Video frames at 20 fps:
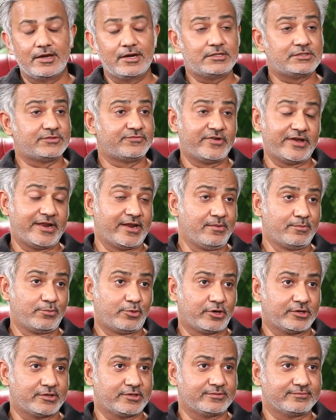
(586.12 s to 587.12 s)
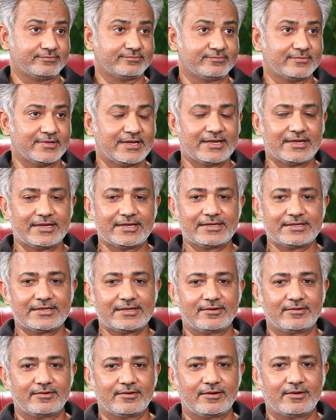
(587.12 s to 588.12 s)
It's very important.
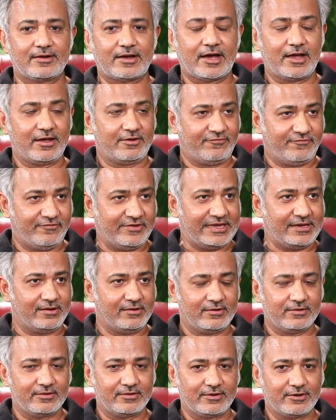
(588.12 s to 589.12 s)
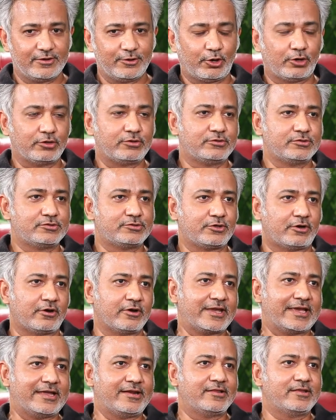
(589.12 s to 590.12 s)
I feel, not to
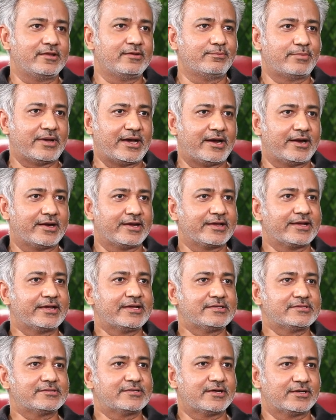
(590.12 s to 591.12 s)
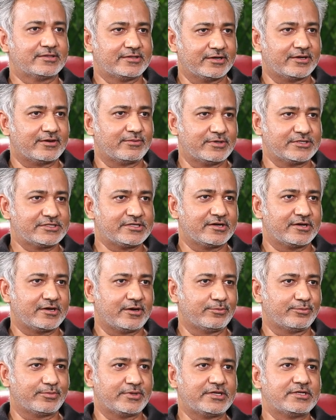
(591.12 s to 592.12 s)
talk anything bad against the other commercial
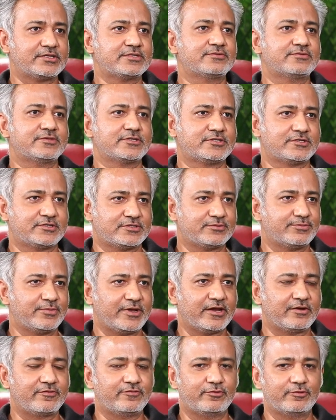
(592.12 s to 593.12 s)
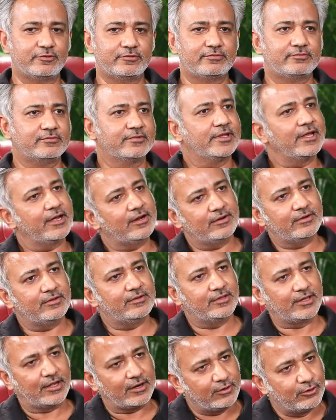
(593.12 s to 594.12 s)
companies which make food.
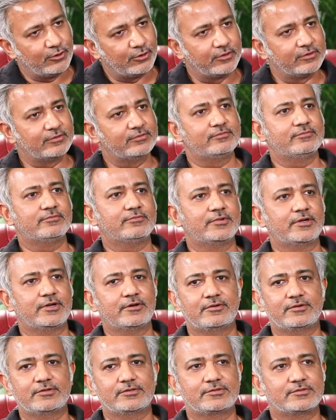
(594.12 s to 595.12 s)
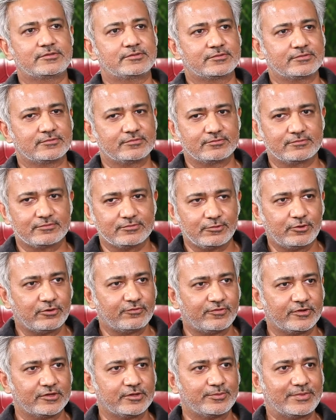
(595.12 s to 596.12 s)
They're good, you know, it's
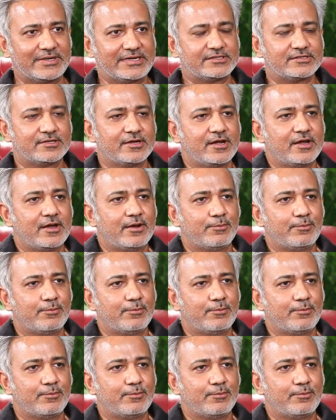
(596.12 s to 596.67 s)
good for the pets.